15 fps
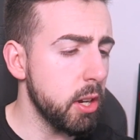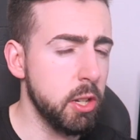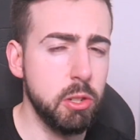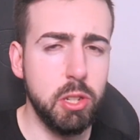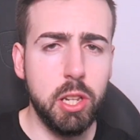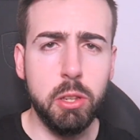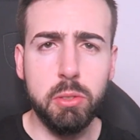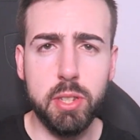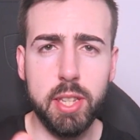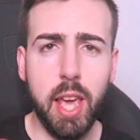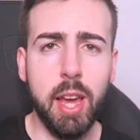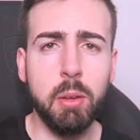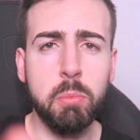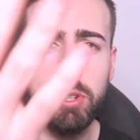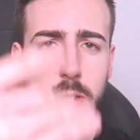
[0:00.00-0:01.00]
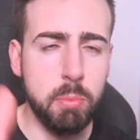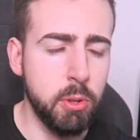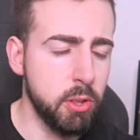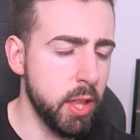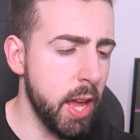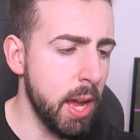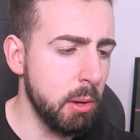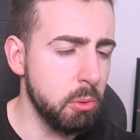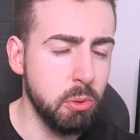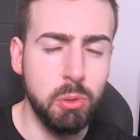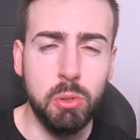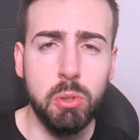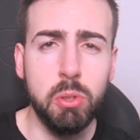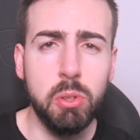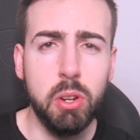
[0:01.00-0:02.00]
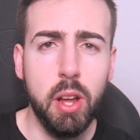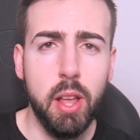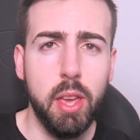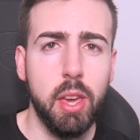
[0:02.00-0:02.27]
I usually use a Canon, which I'm on now, or